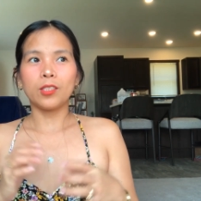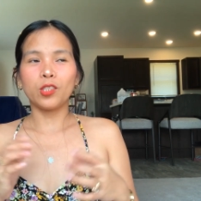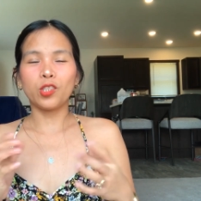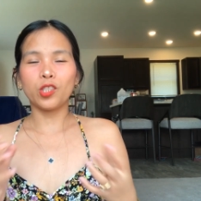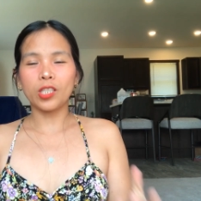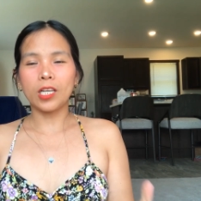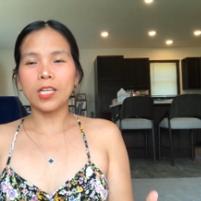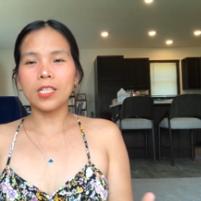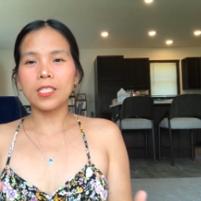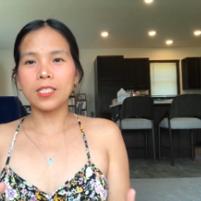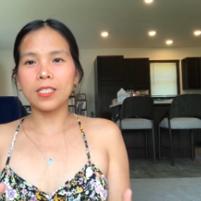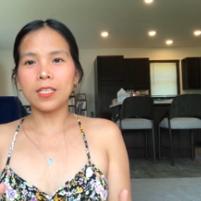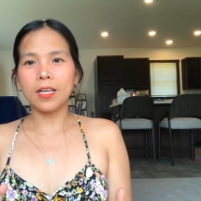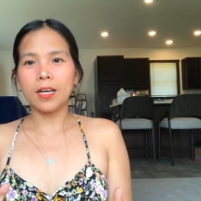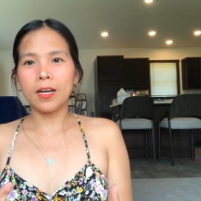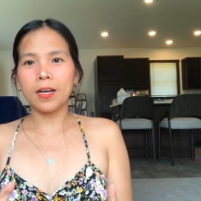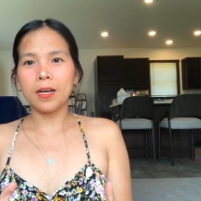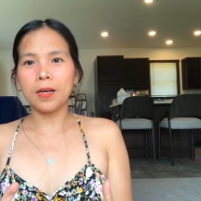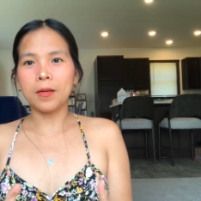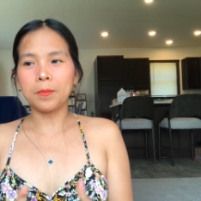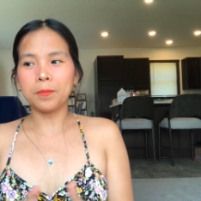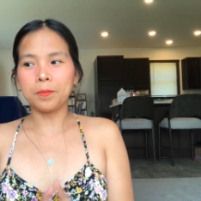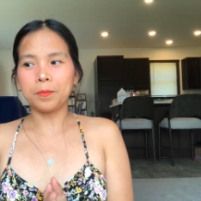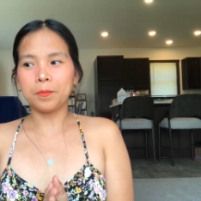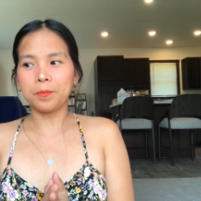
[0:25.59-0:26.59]
Just
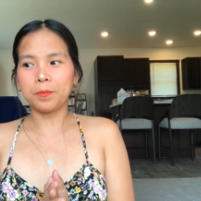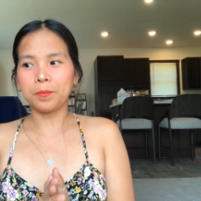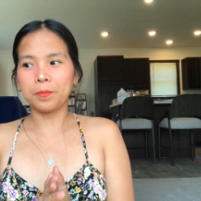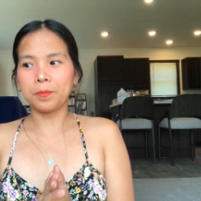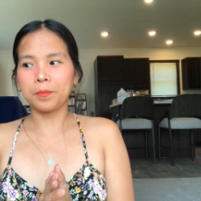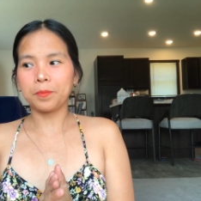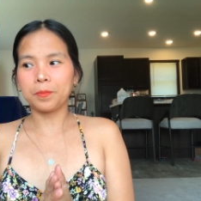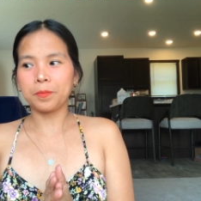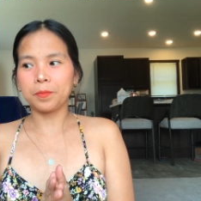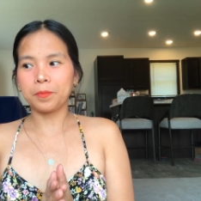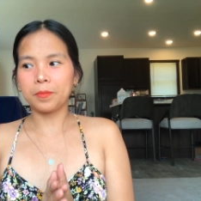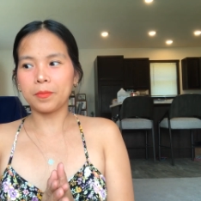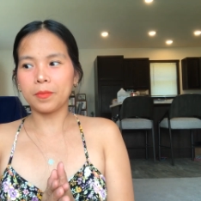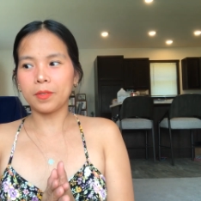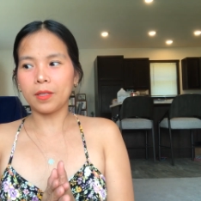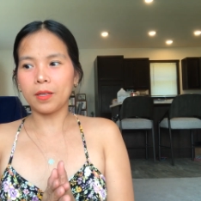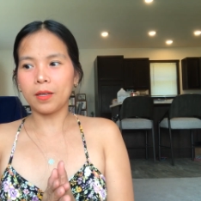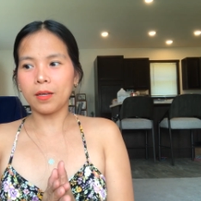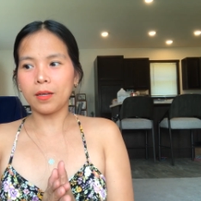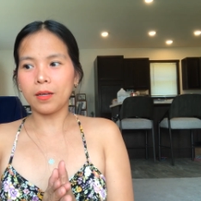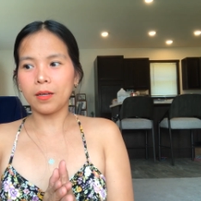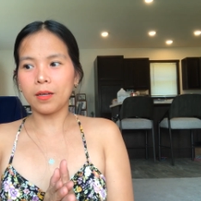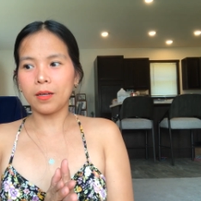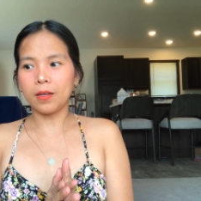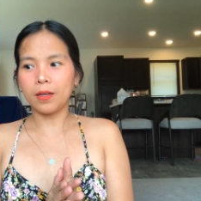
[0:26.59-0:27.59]
um,
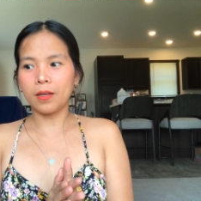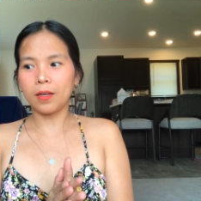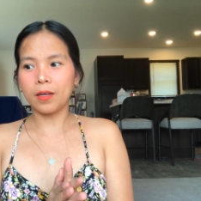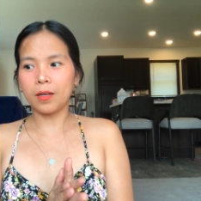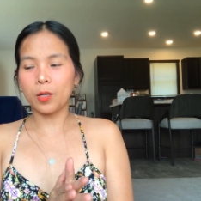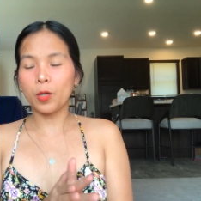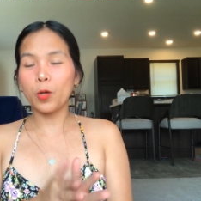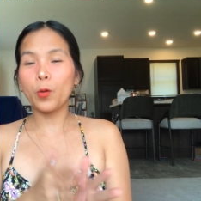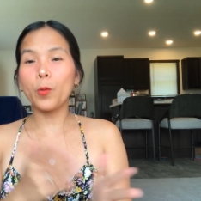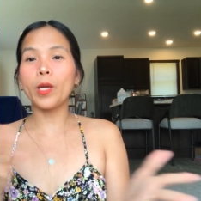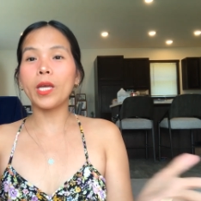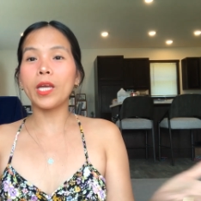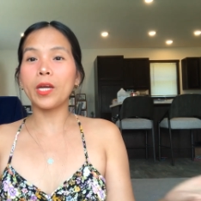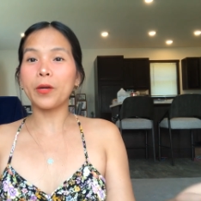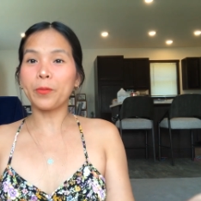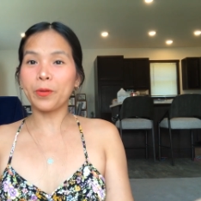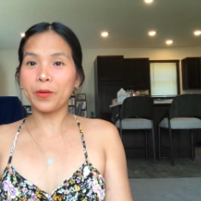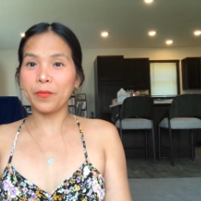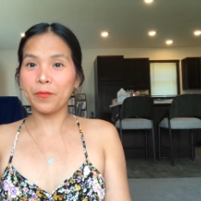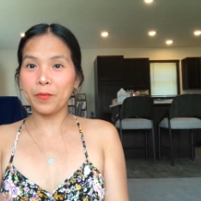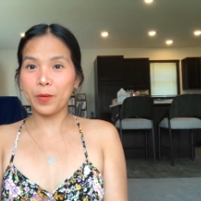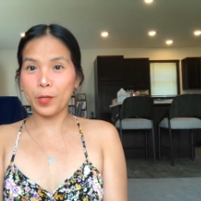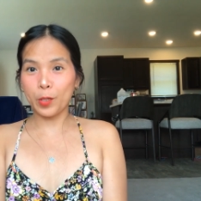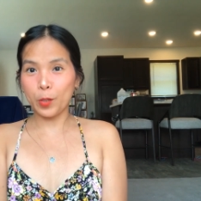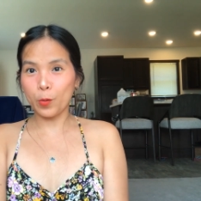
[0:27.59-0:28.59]
a quick
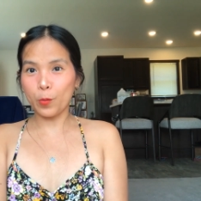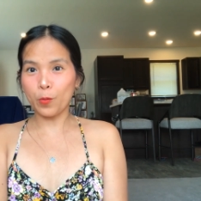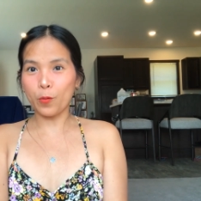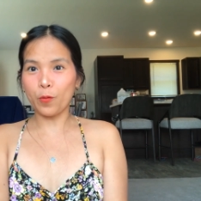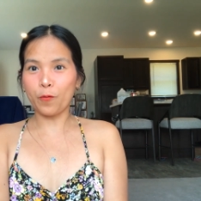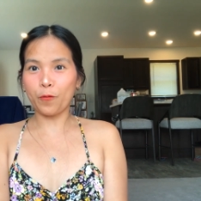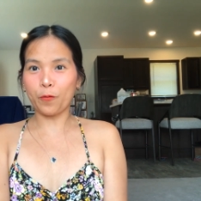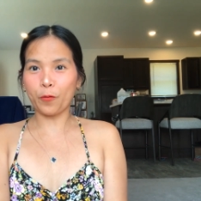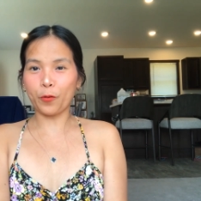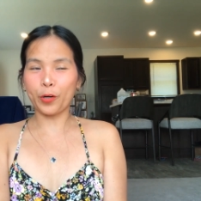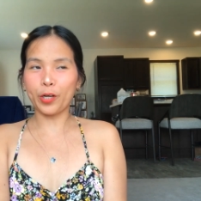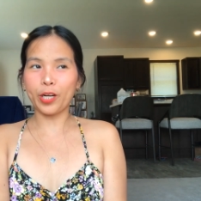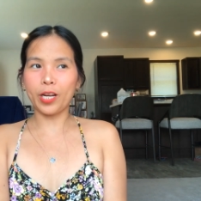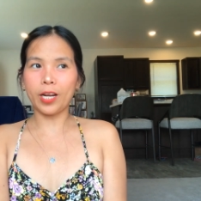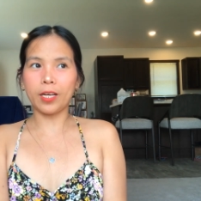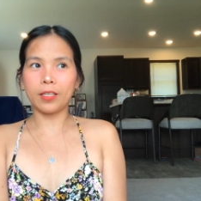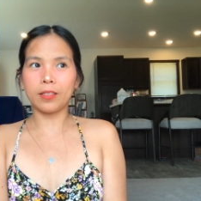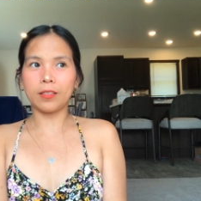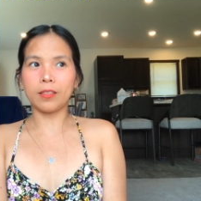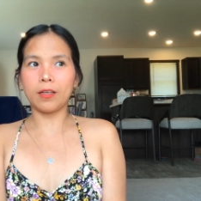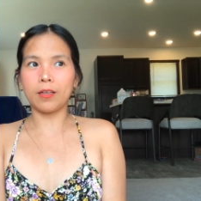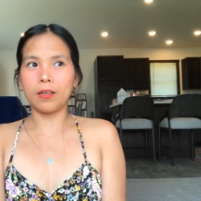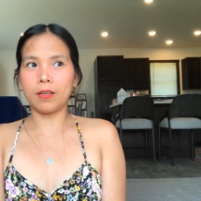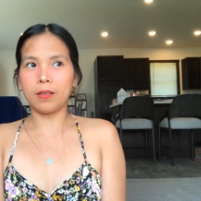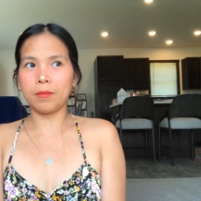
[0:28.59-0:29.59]
review for
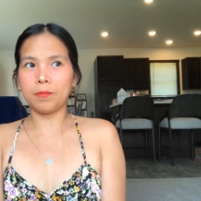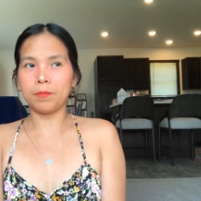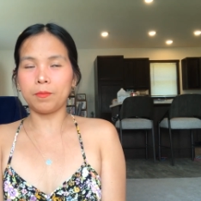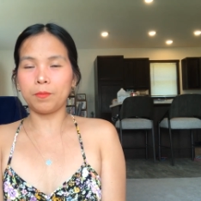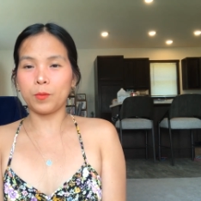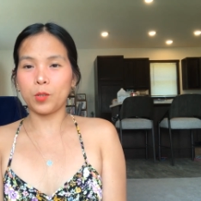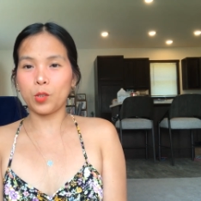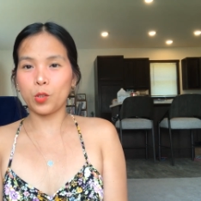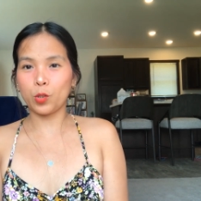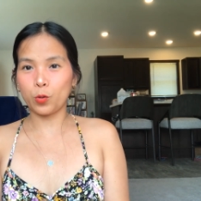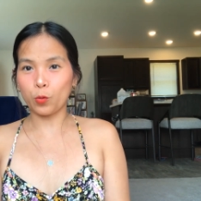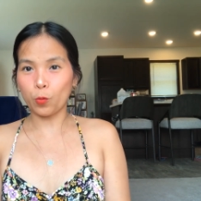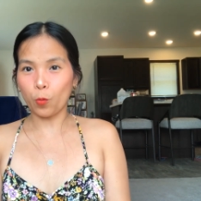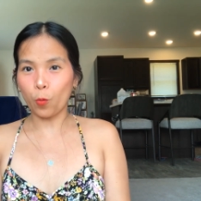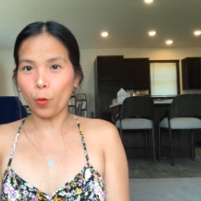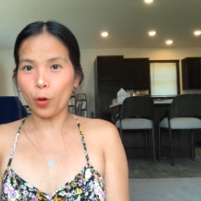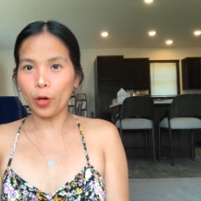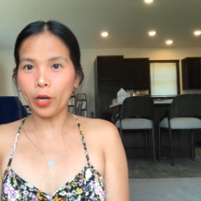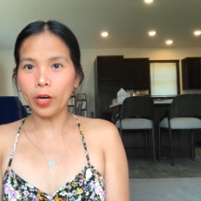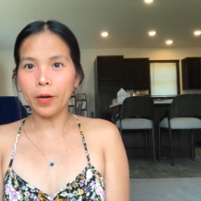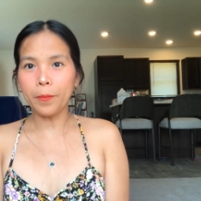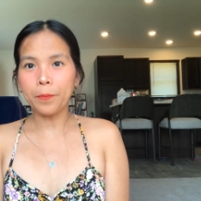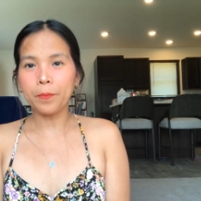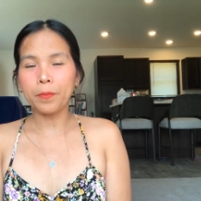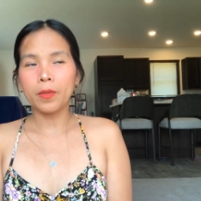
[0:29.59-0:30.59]
that um,
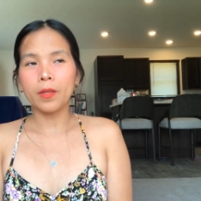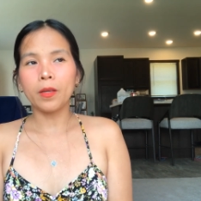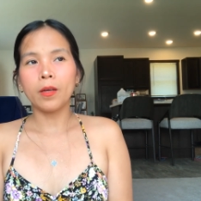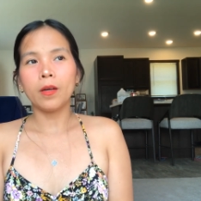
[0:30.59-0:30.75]
store.